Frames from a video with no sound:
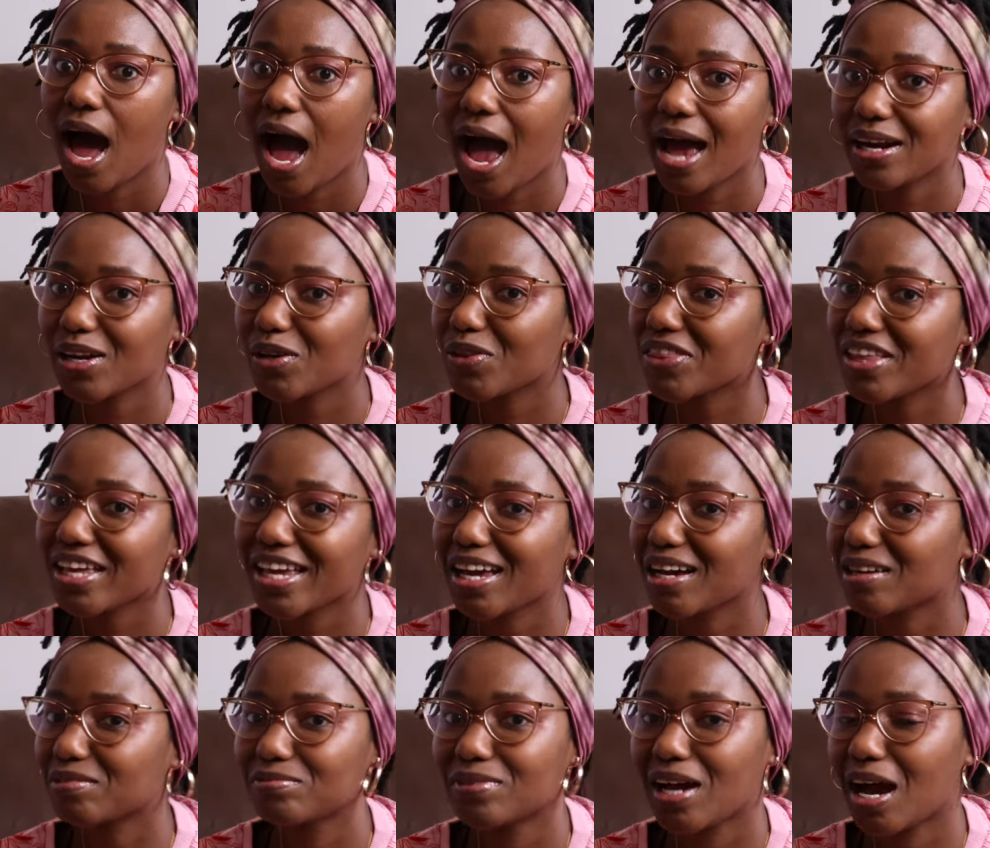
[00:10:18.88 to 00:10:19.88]
I don't think
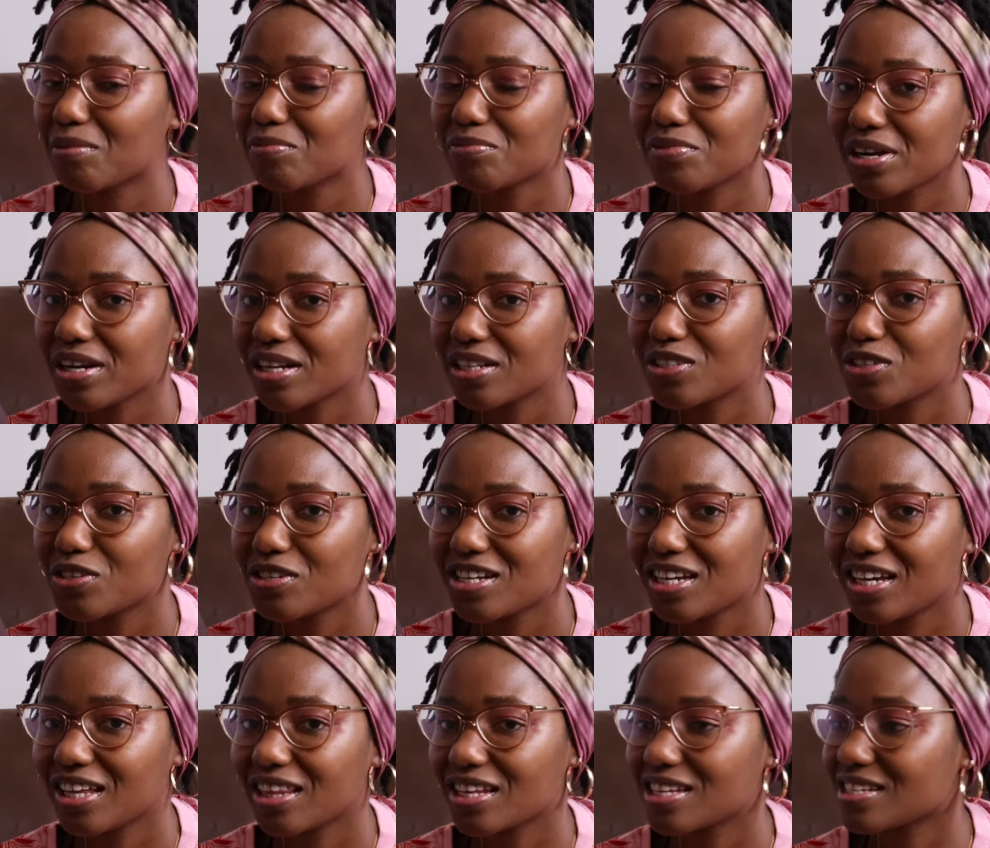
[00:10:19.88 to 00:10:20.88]
I'm ready to
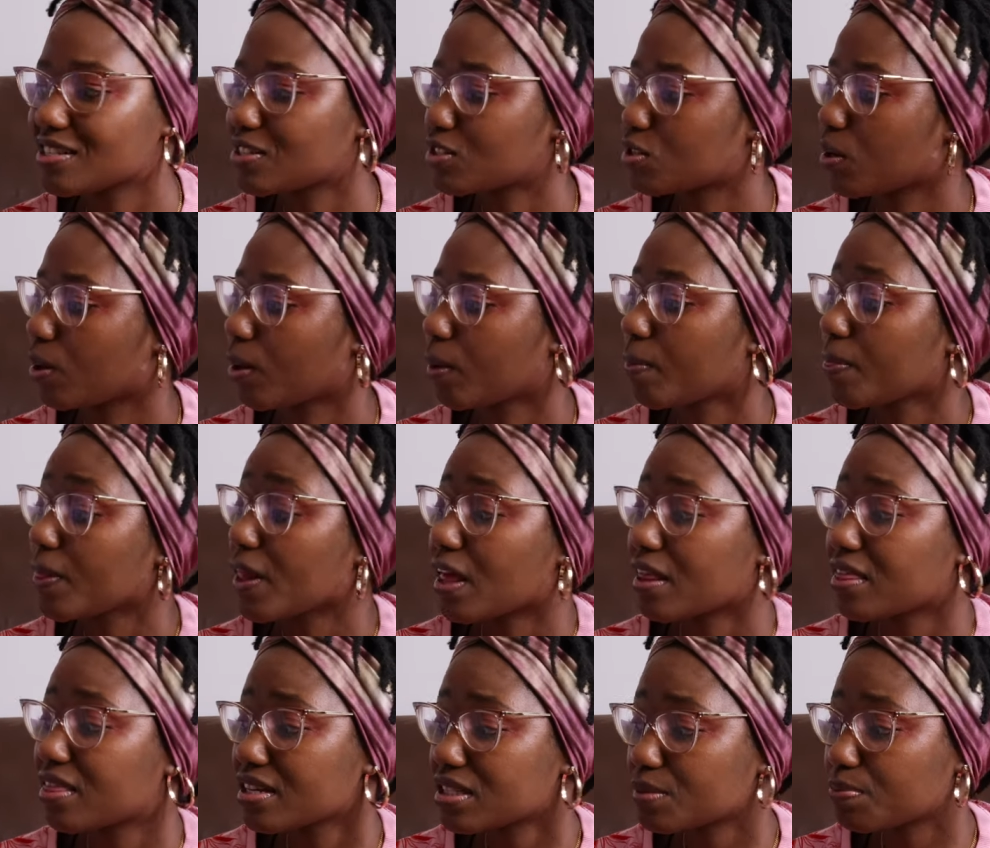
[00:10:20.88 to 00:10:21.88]
hear this. So
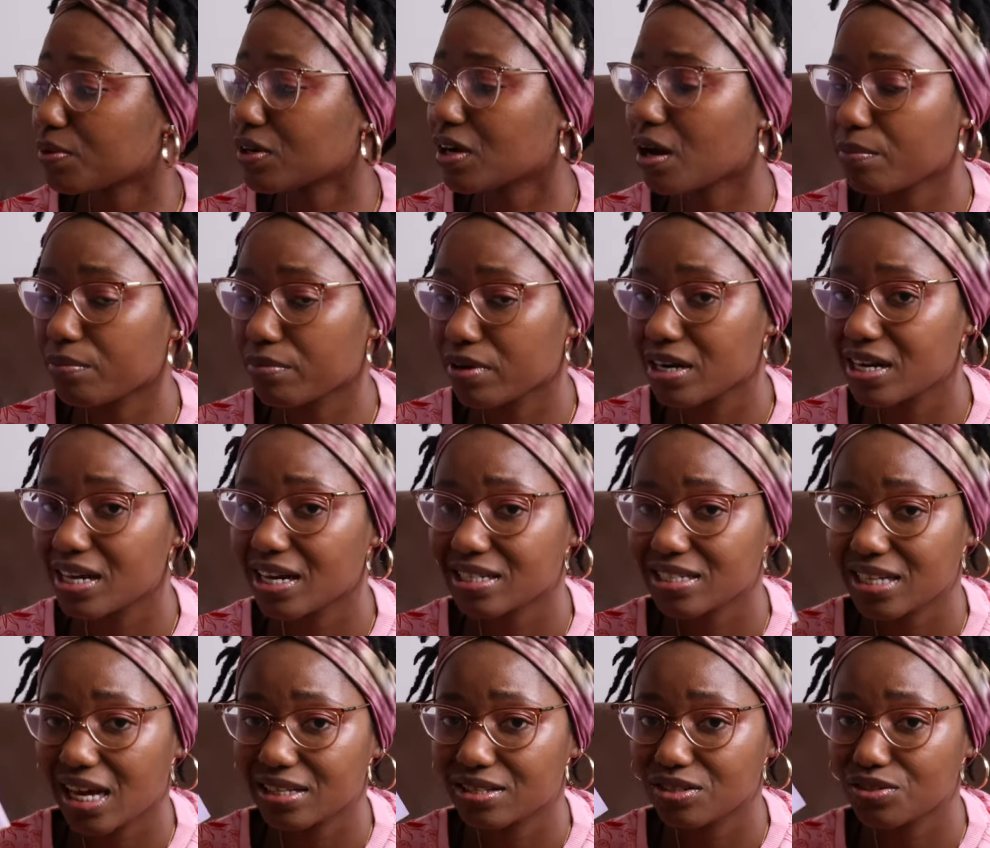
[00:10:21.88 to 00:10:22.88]
this book I'm really
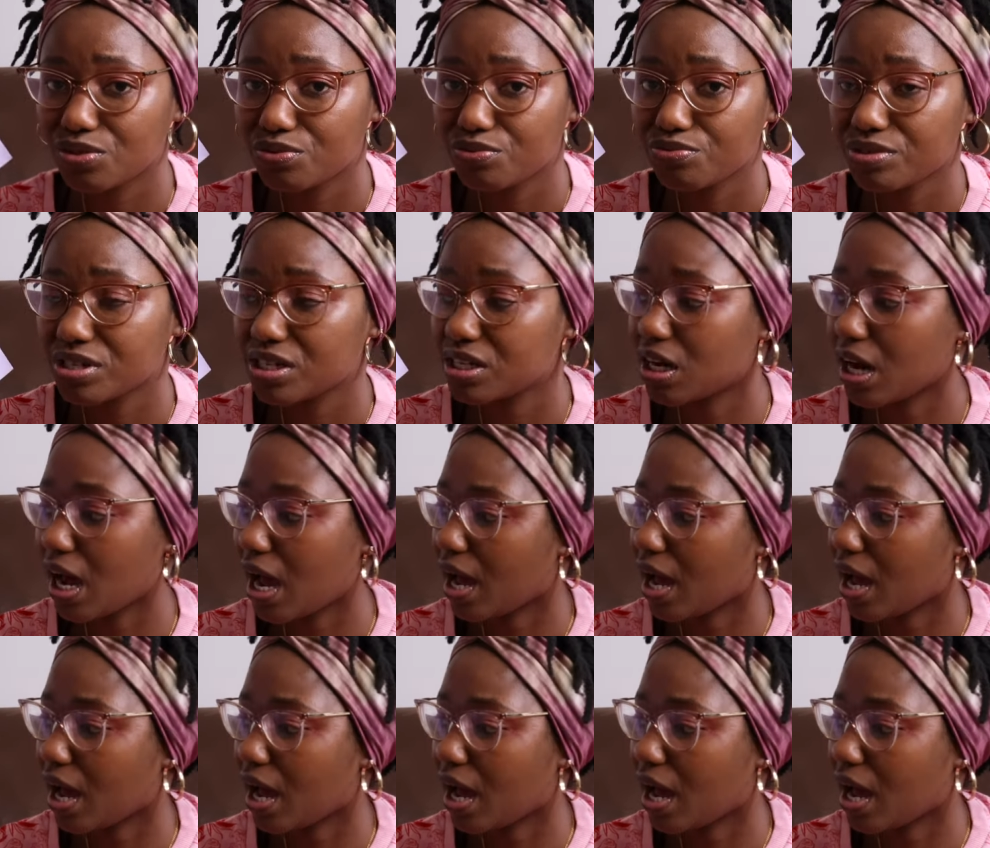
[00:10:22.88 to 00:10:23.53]
excited to read.